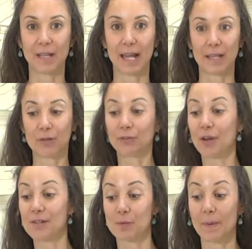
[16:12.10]
diet. You'll
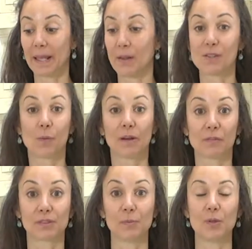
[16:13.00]
notice we're making all these
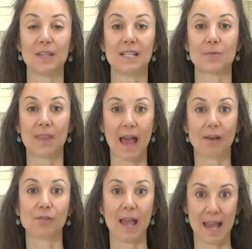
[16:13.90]
wonderful smoothies
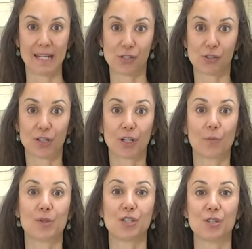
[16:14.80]
without adding sugar.
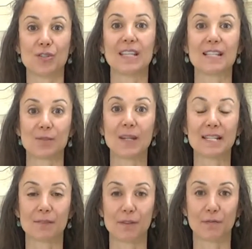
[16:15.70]
We're just using the
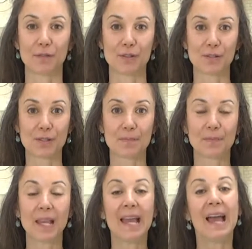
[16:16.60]
sweetness of the fruits.
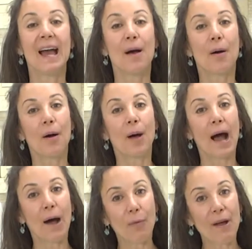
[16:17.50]

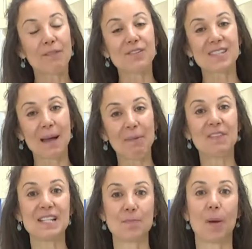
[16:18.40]
However, some of
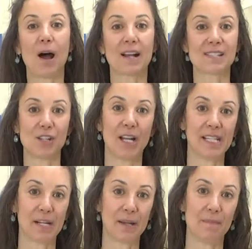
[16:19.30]
these boxed
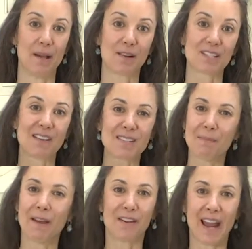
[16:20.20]
non-dairy milks have some
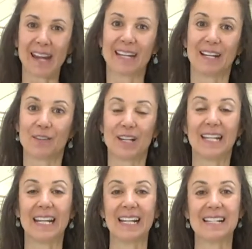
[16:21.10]
other added
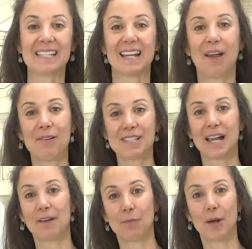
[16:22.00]
ingredients, and I always
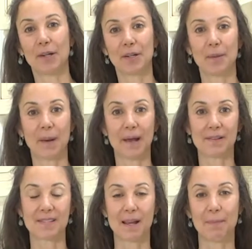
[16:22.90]
kind of wondered
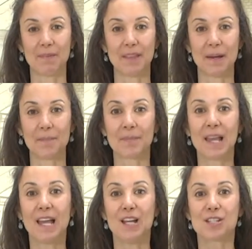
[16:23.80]
about some of them.
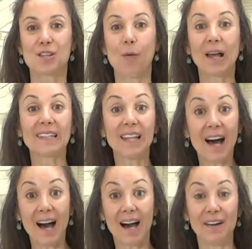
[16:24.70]
So I
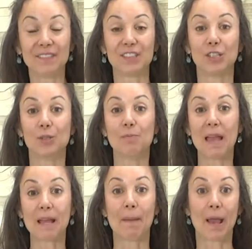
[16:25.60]
love to
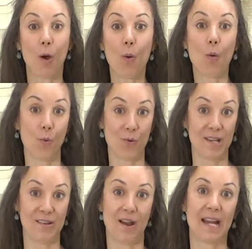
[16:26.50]
make my own
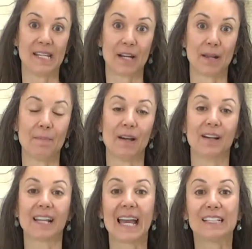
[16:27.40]
non-dairy
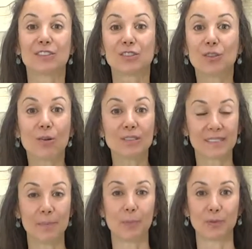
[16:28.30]
milk, and it's so
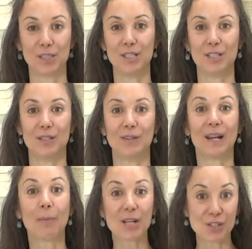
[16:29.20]
simple to do, and
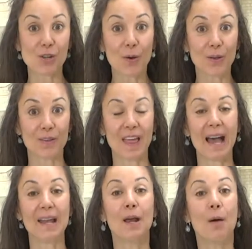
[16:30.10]
I want to show you
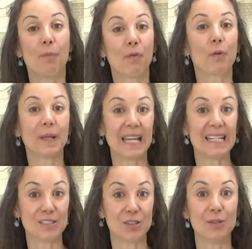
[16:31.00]
that before we get
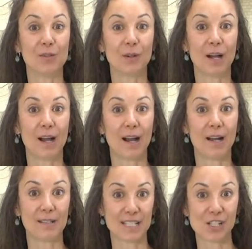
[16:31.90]
into
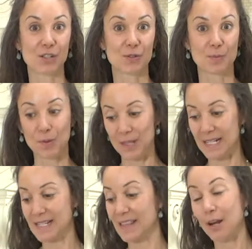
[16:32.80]
additional
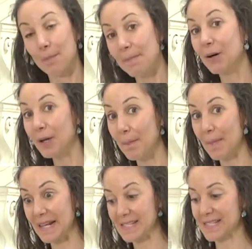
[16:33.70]
smoothies that are
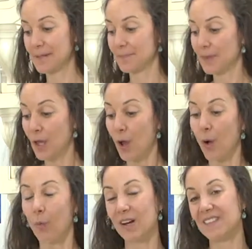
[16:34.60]
milk-based.
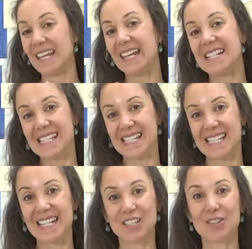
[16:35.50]
One of the easiest
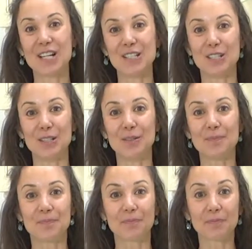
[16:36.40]
things you can
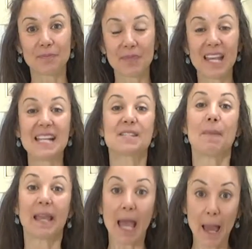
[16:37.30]
do is
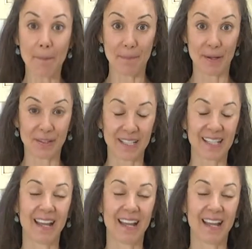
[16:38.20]
make hemp milk,